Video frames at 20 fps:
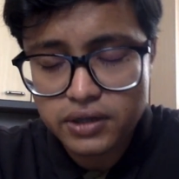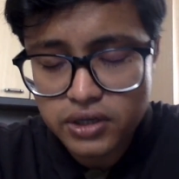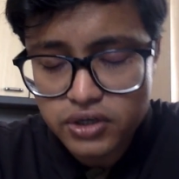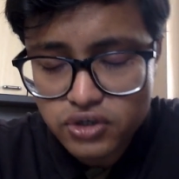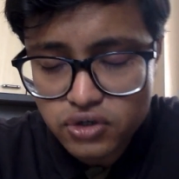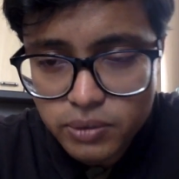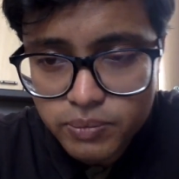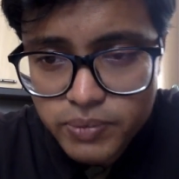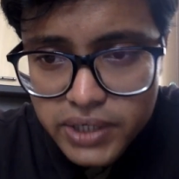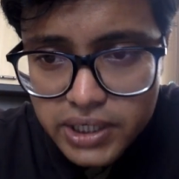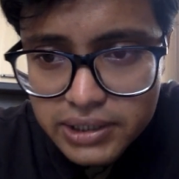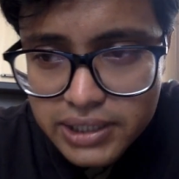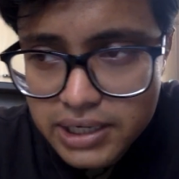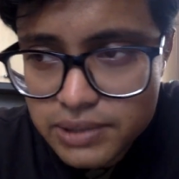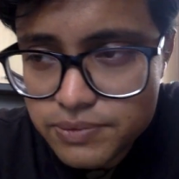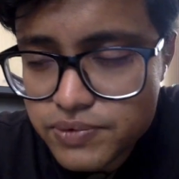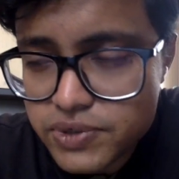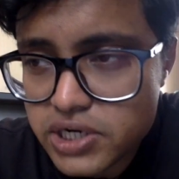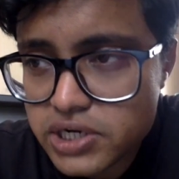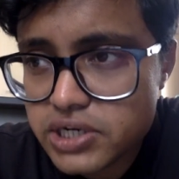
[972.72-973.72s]
topic
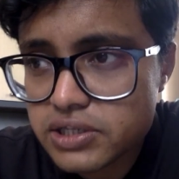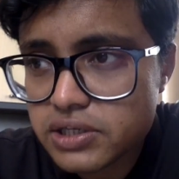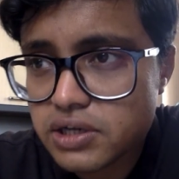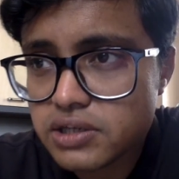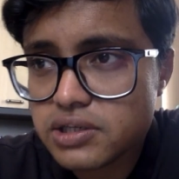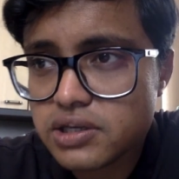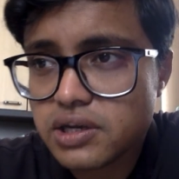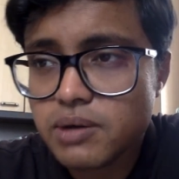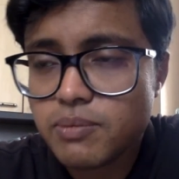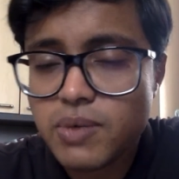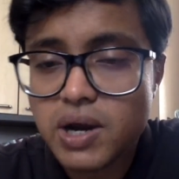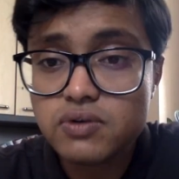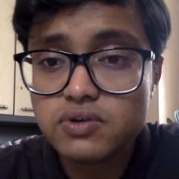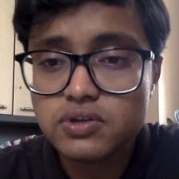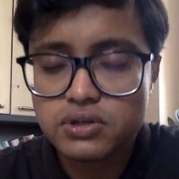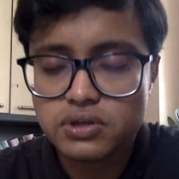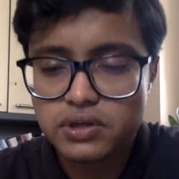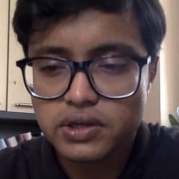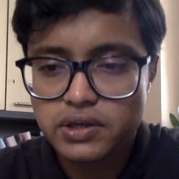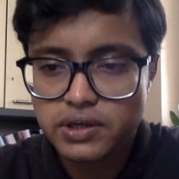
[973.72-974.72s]
that we are discussing
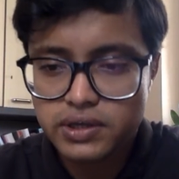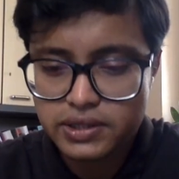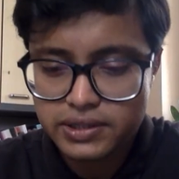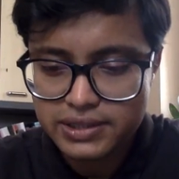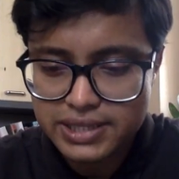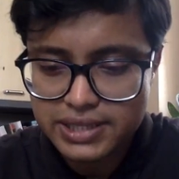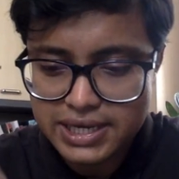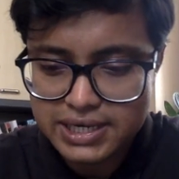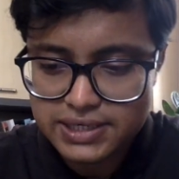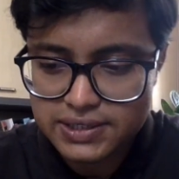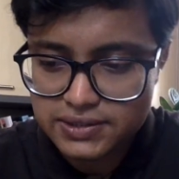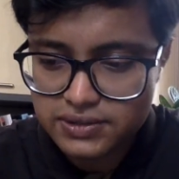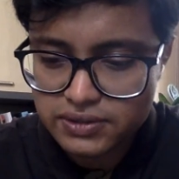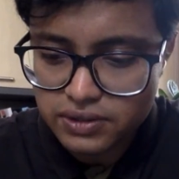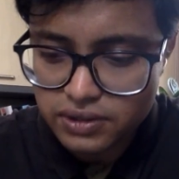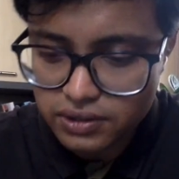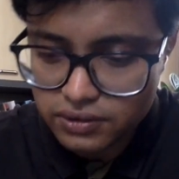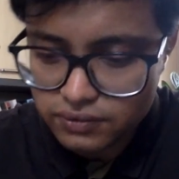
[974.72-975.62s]
about, that is